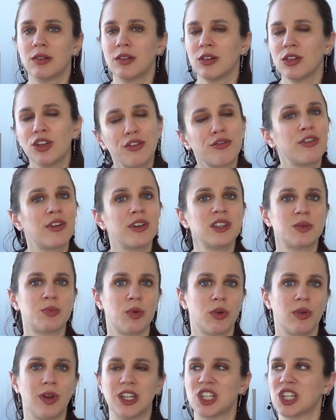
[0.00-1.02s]
Look for
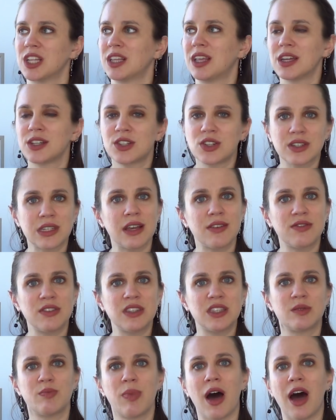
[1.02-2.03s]
inspiration, get yourself
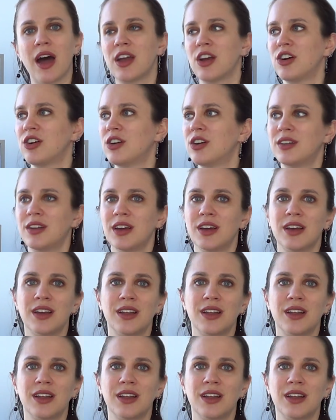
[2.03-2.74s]
inspired.